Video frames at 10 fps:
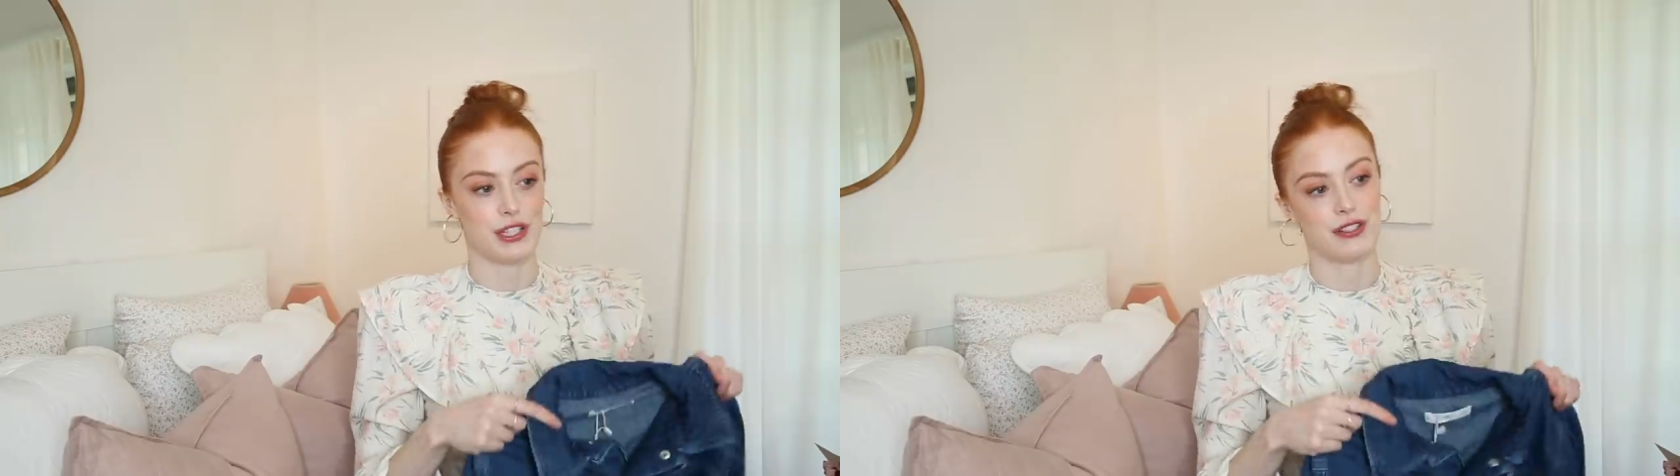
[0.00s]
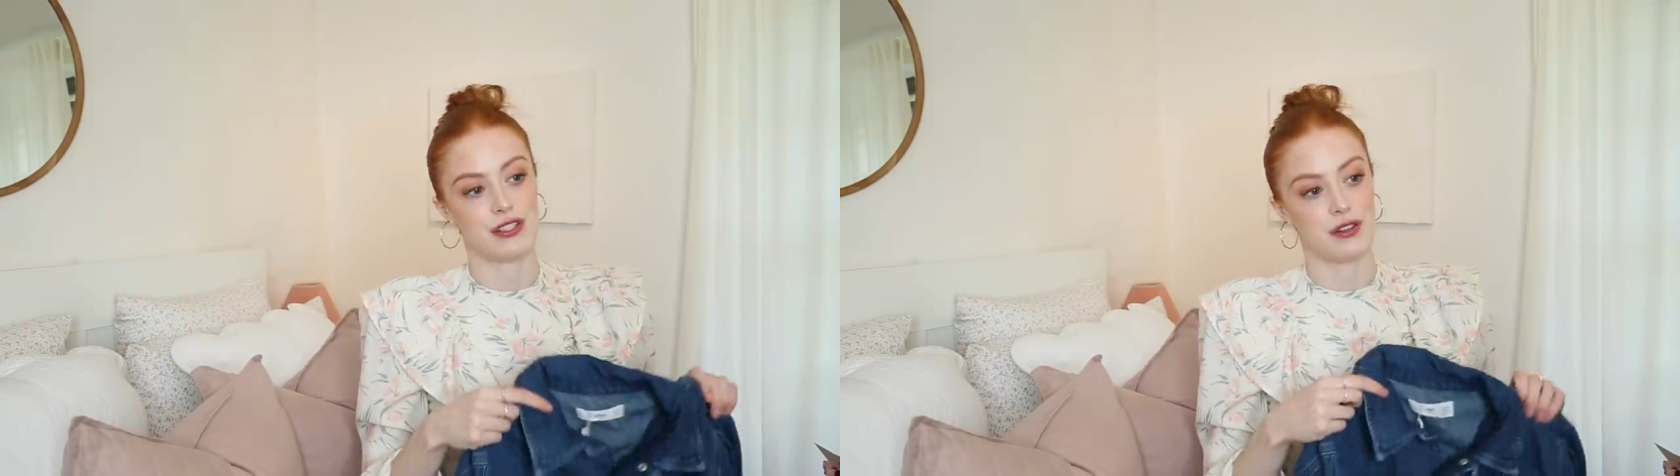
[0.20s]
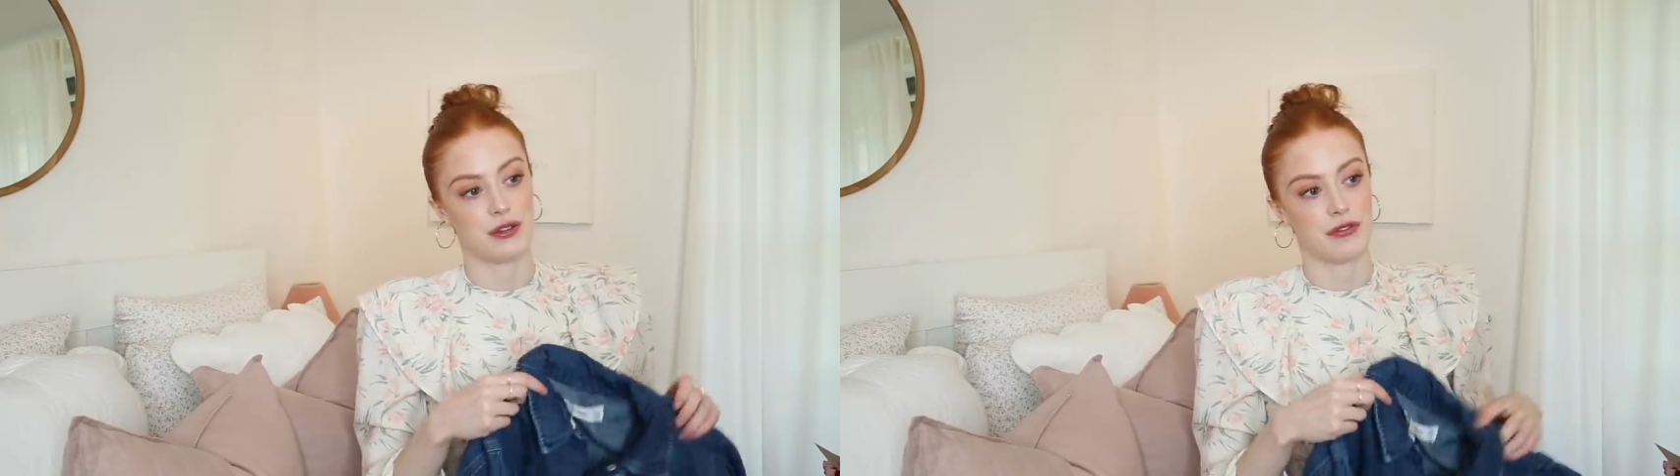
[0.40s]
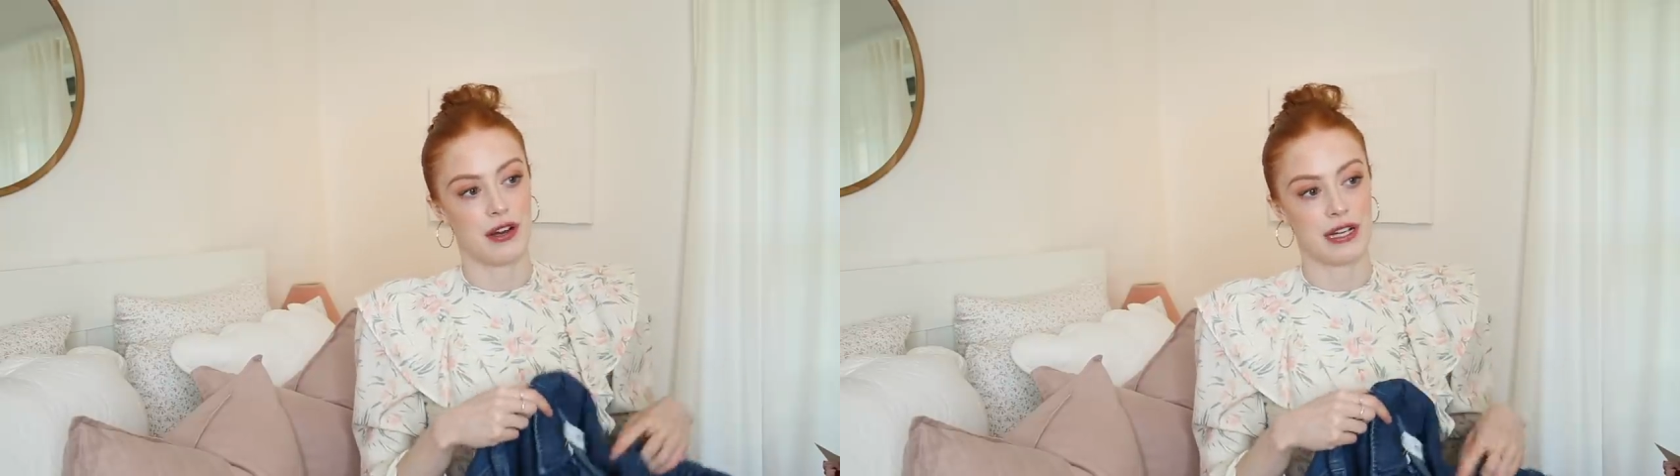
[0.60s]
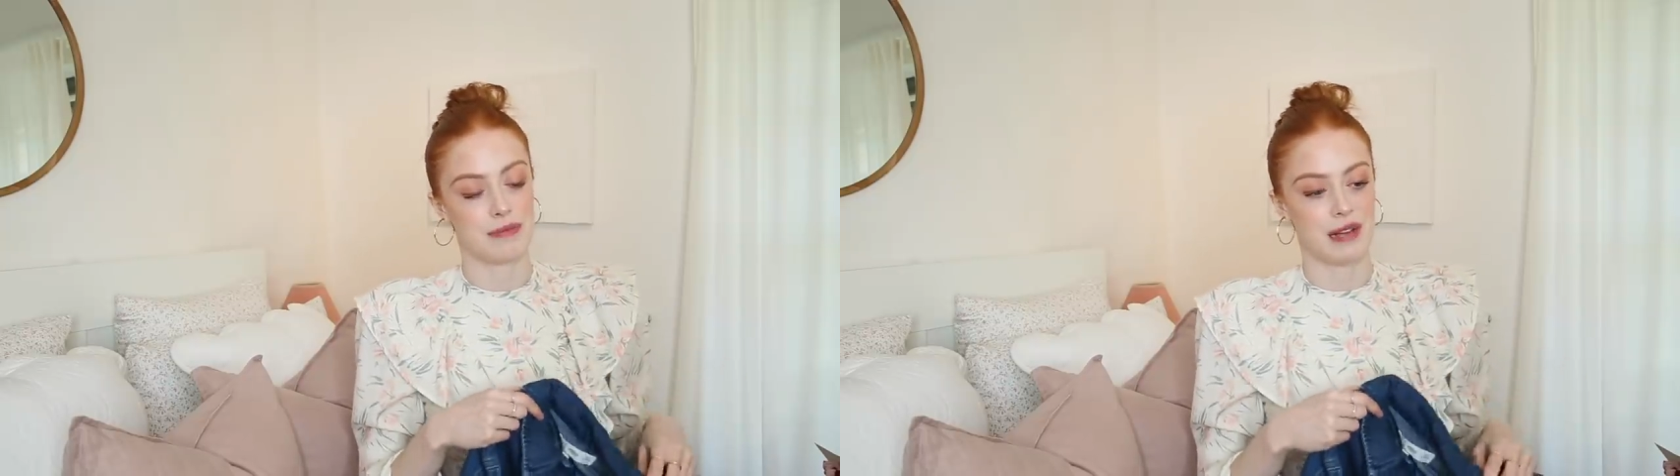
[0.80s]
which is
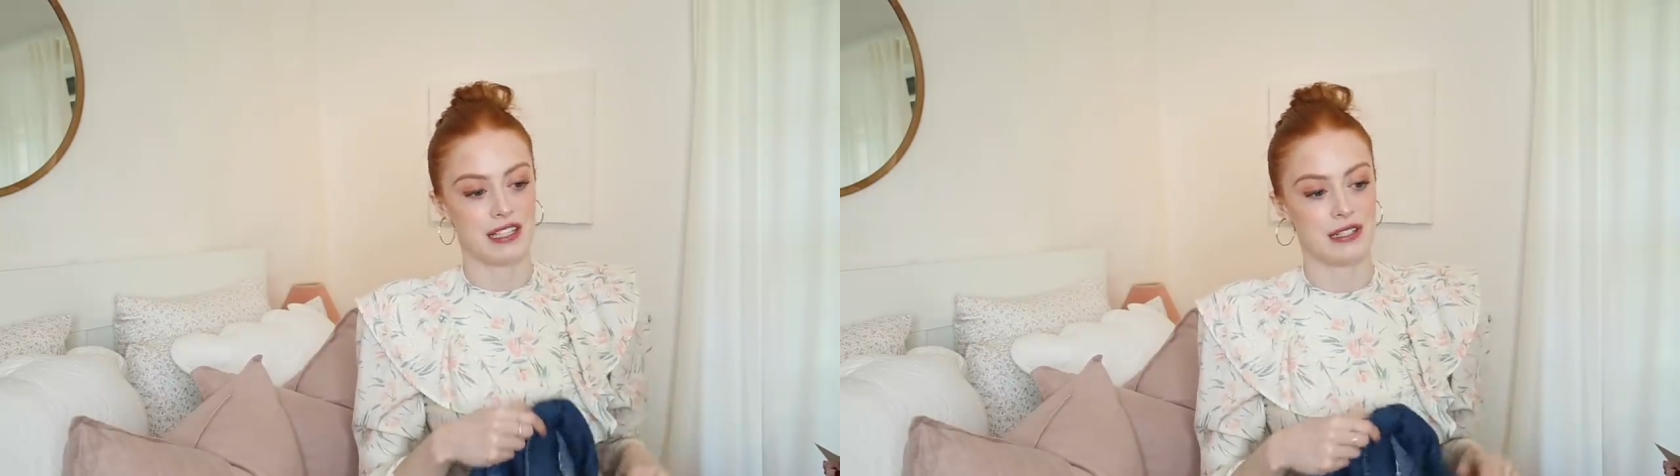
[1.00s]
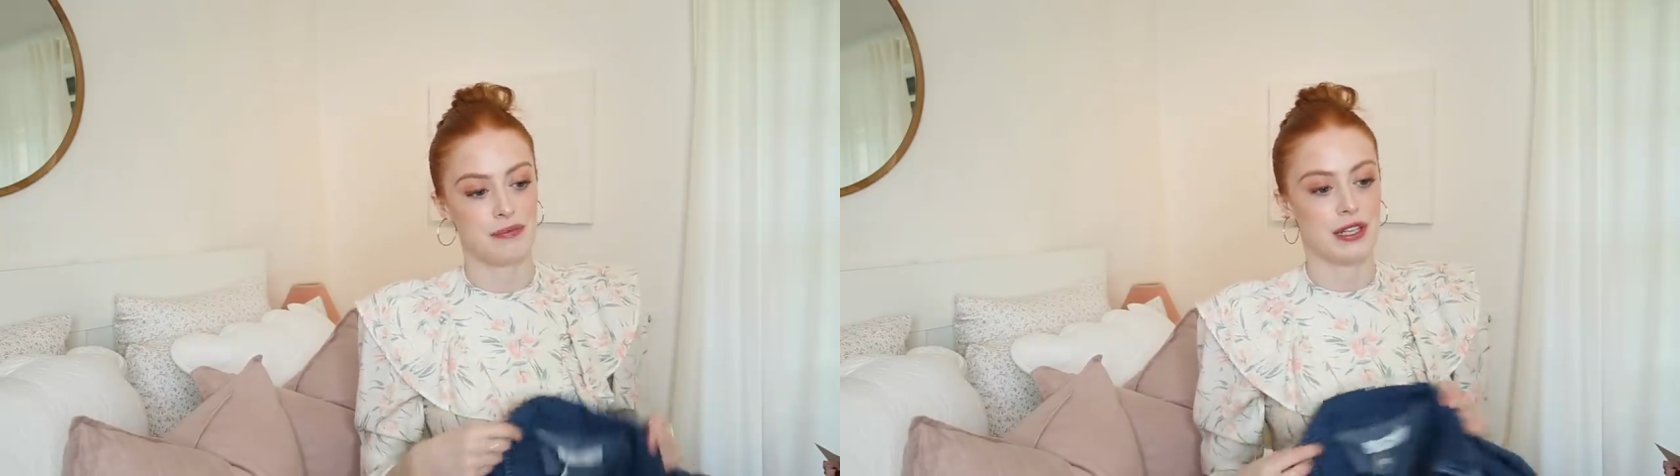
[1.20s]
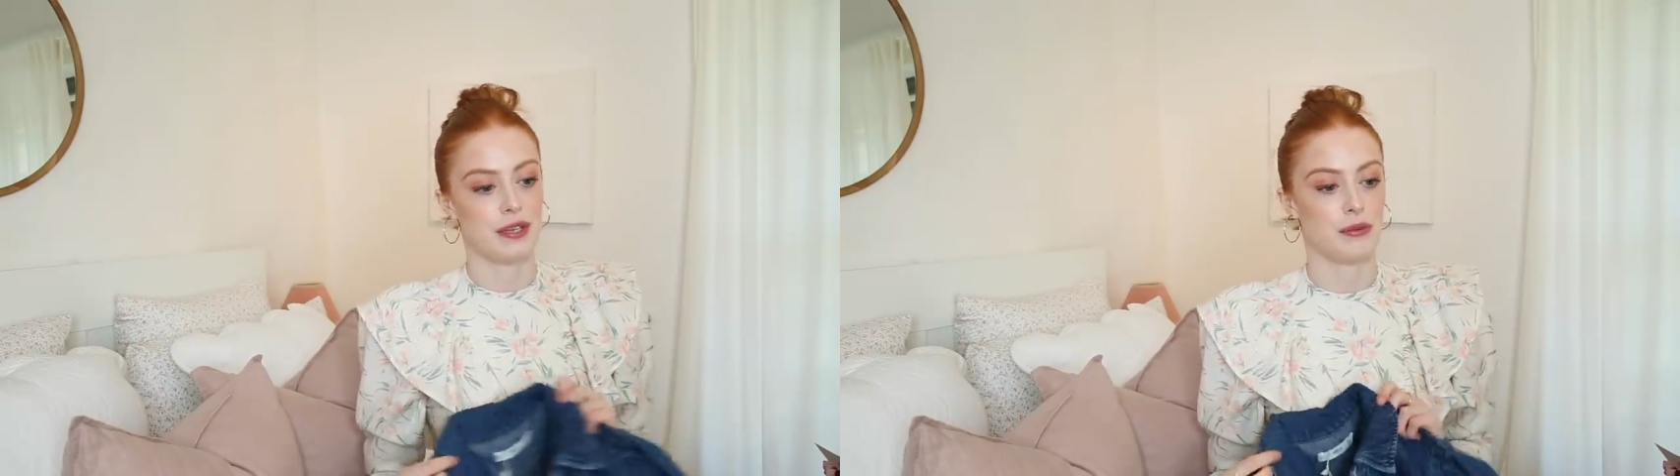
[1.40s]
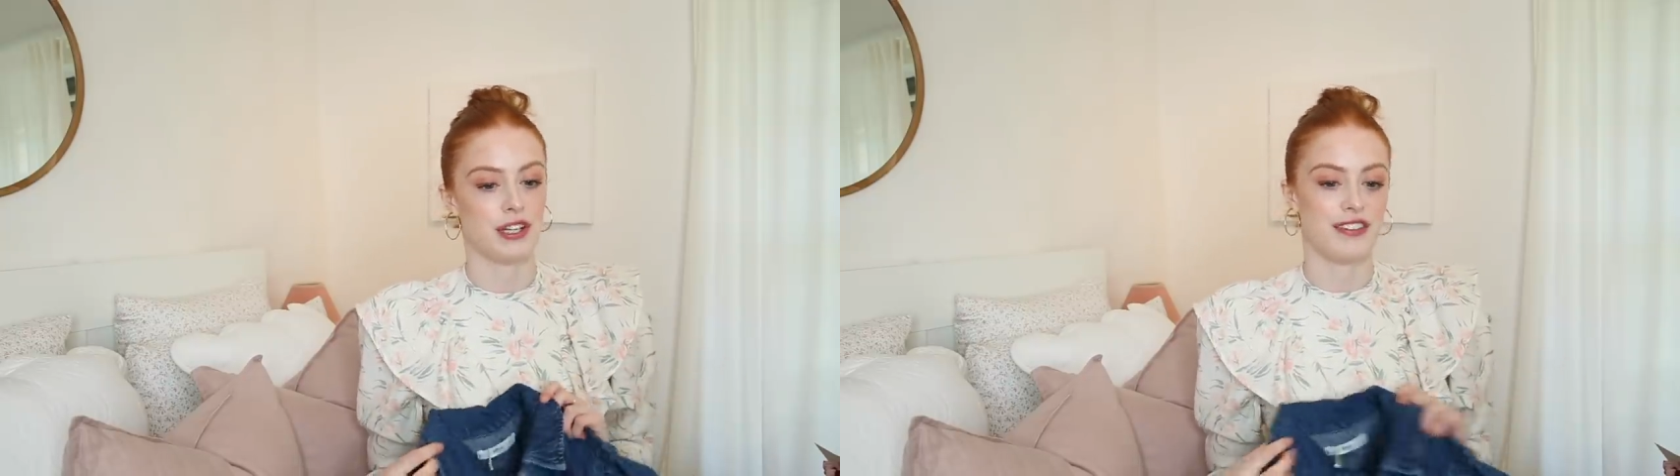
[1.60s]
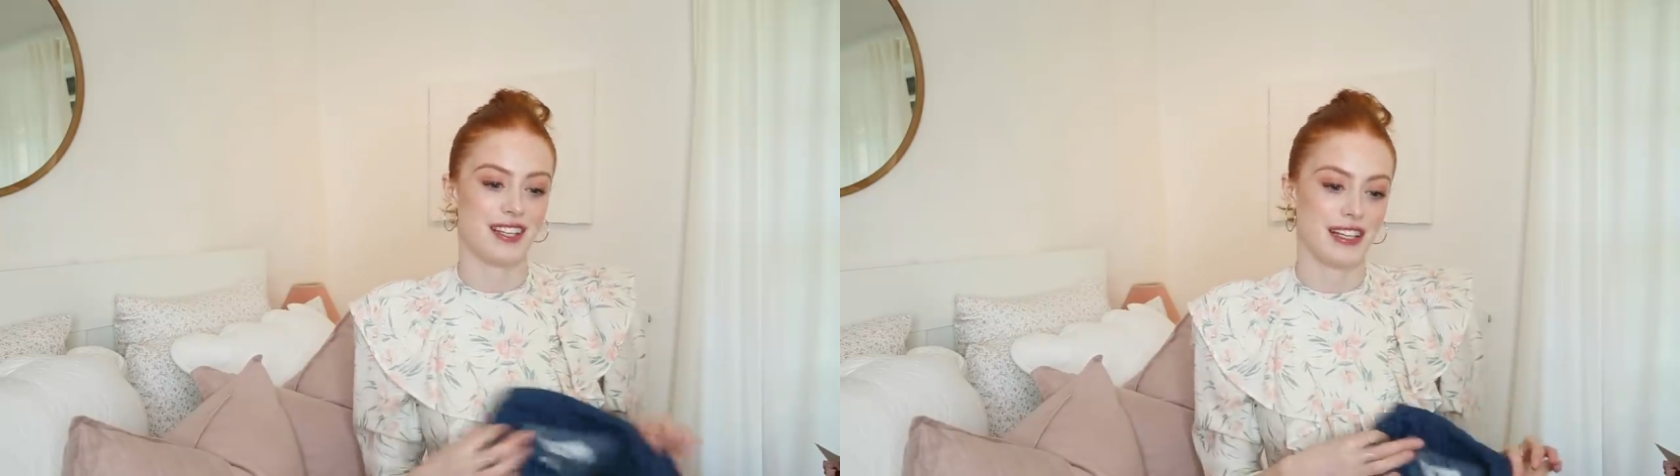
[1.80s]
very expensive, but
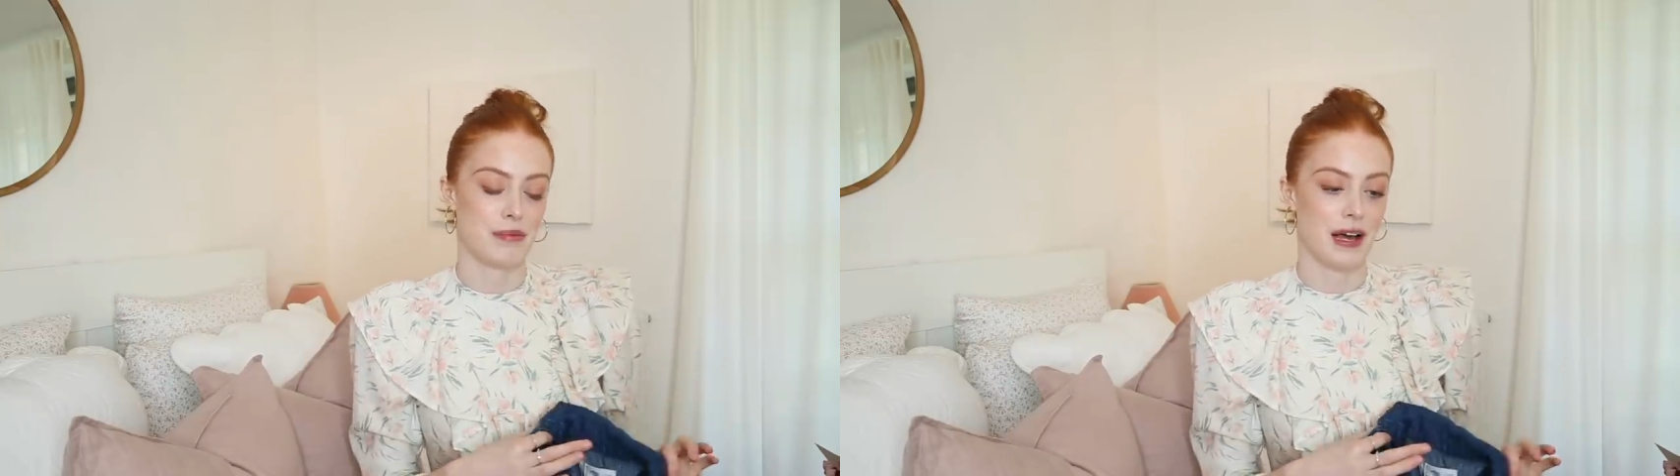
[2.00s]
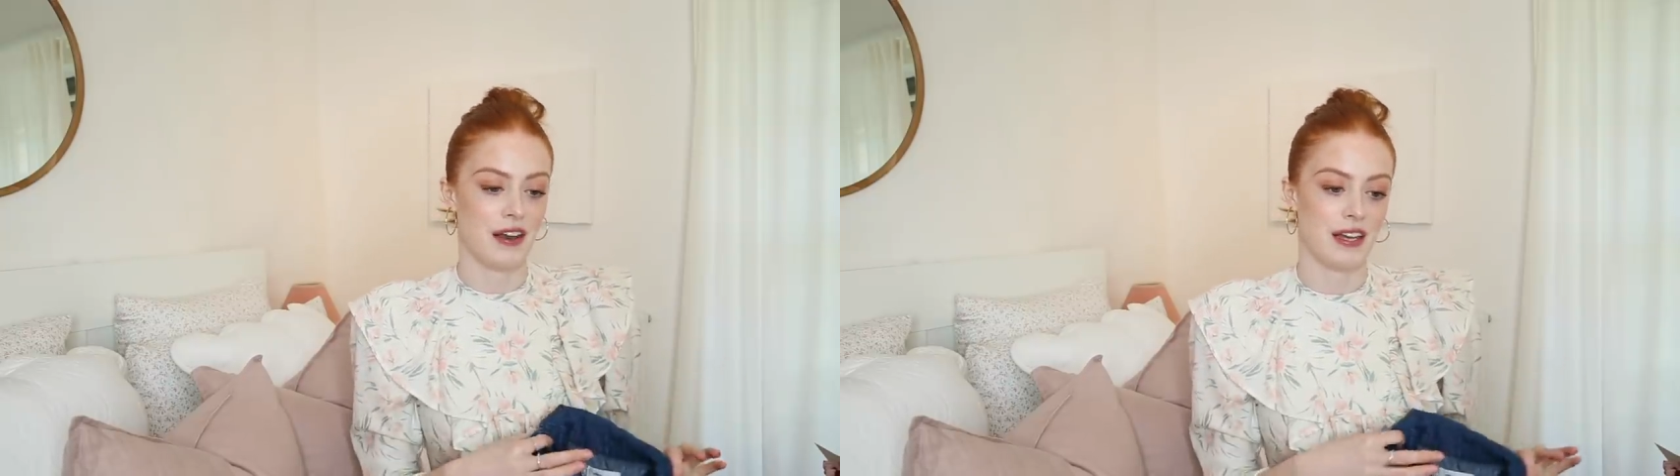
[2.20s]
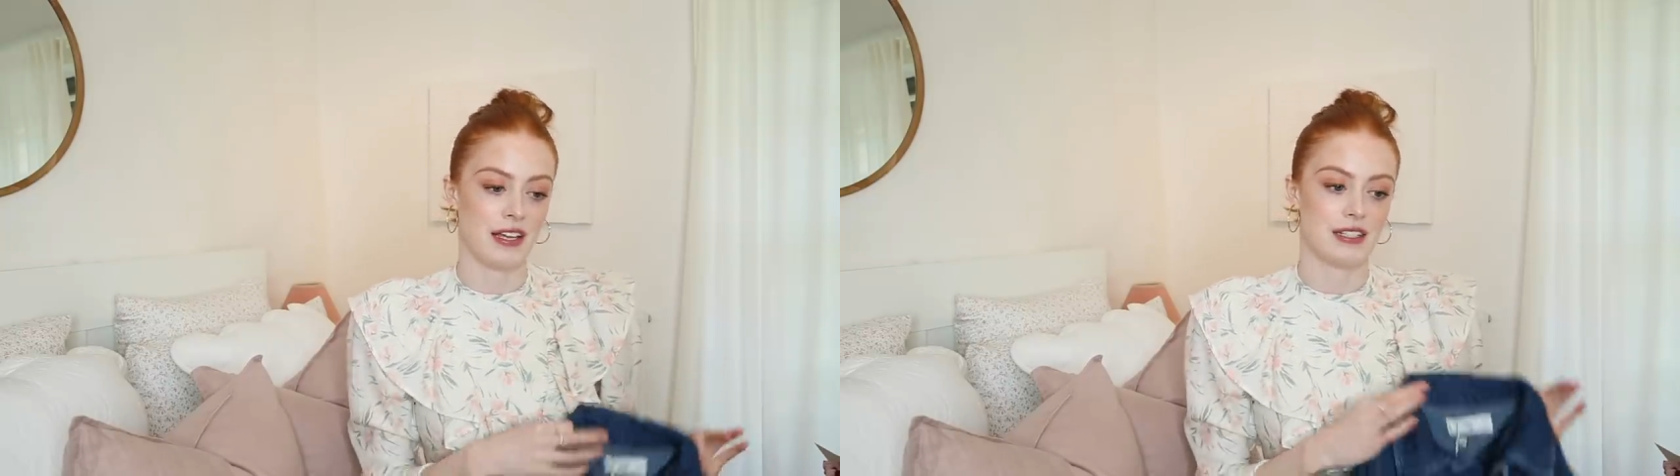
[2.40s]
when you think about it,